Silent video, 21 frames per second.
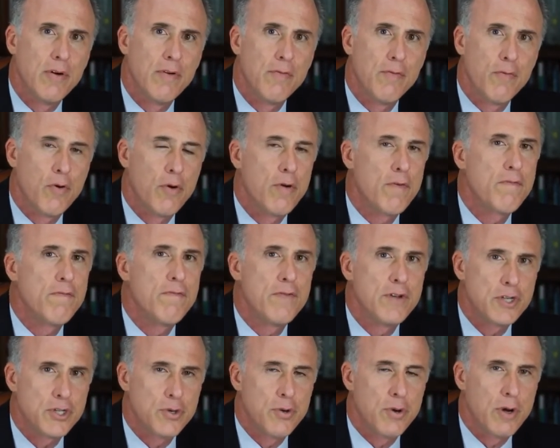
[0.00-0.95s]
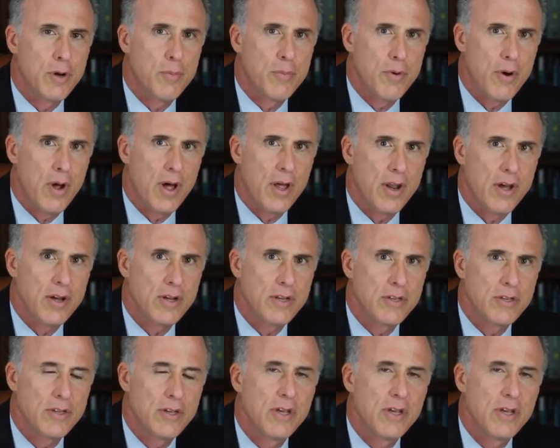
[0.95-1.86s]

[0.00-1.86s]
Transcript: for a fish oil product